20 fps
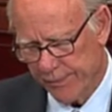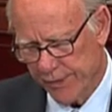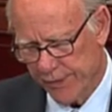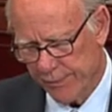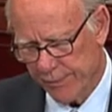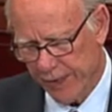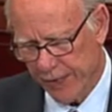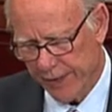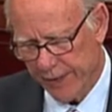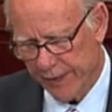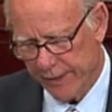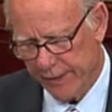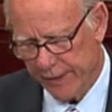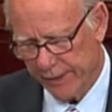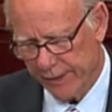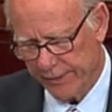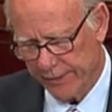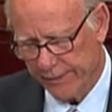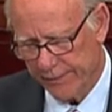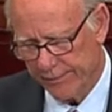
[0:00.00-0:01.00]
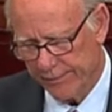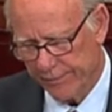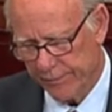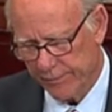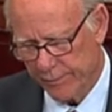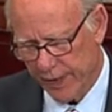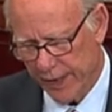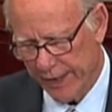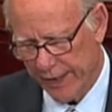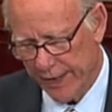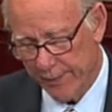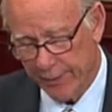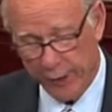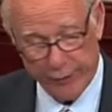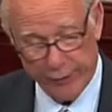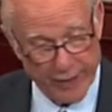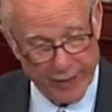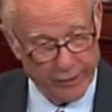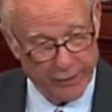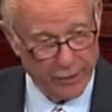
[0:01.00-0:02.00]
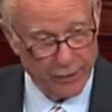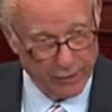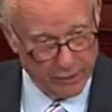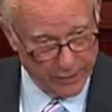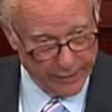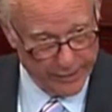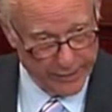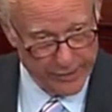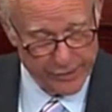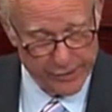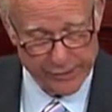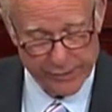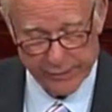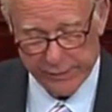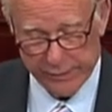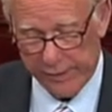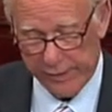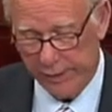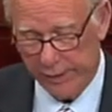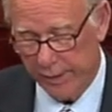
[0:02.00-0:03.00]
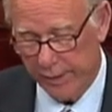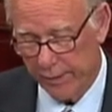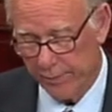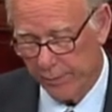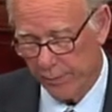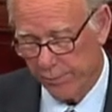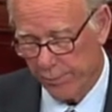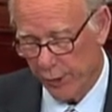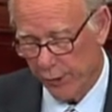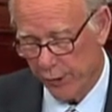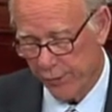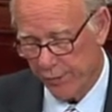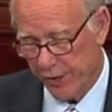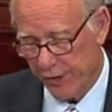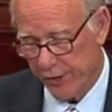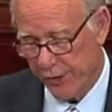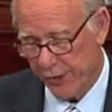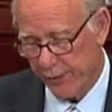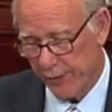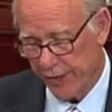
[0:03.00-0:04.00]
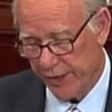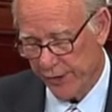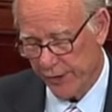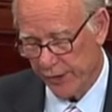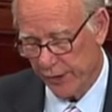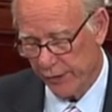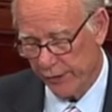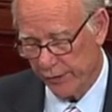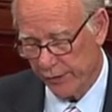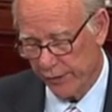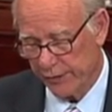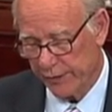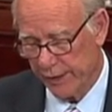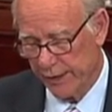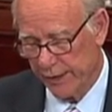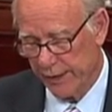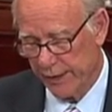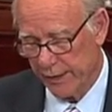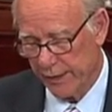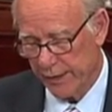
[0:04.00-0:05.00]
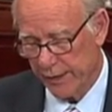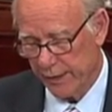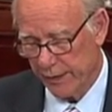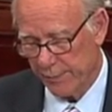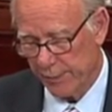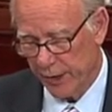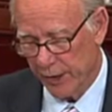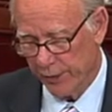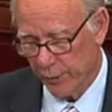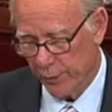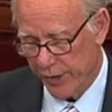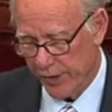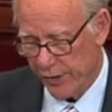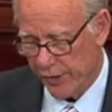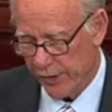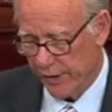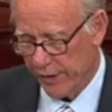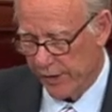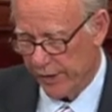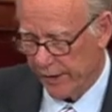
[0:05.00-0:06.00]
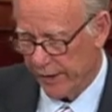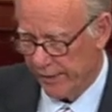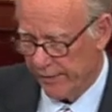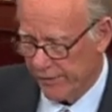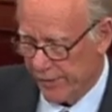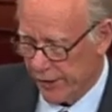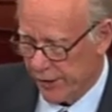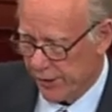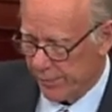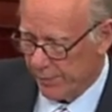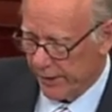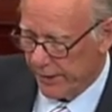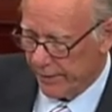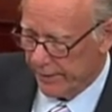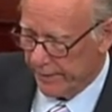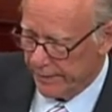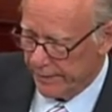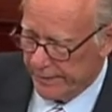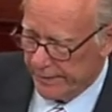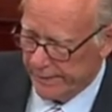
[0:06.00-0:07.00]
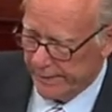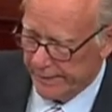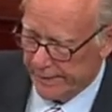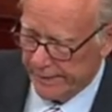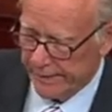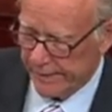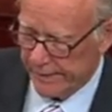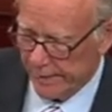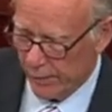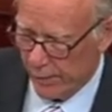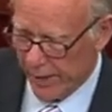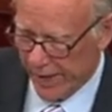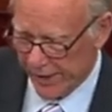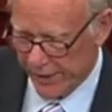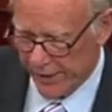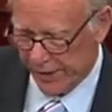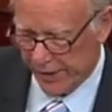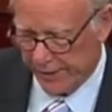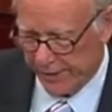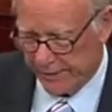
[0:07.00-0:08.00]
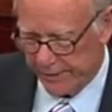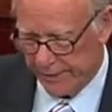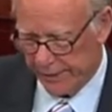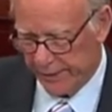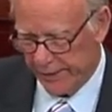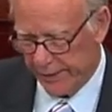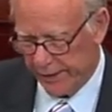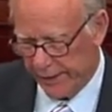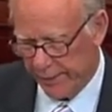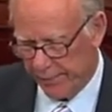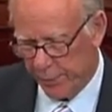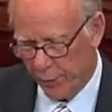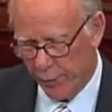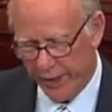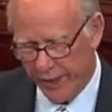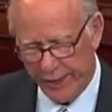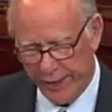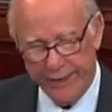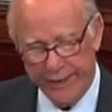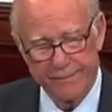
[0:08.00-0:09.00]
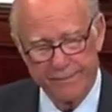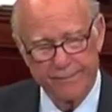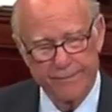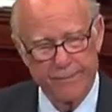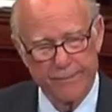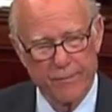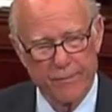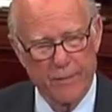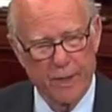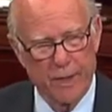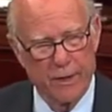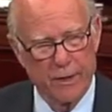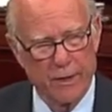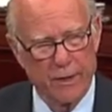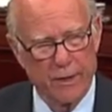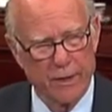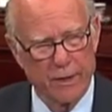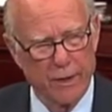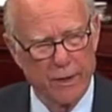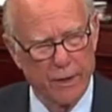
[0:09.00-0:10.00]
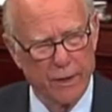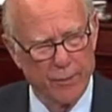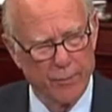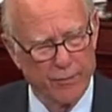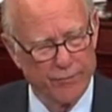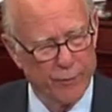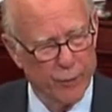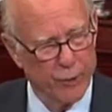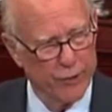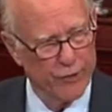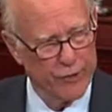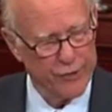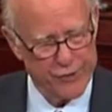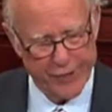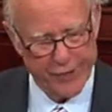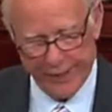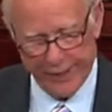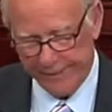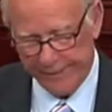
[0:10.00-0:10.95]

speak on my Democrat colleagues' proposed budget resolution, upon which they have just been waxing poetic before the Senate.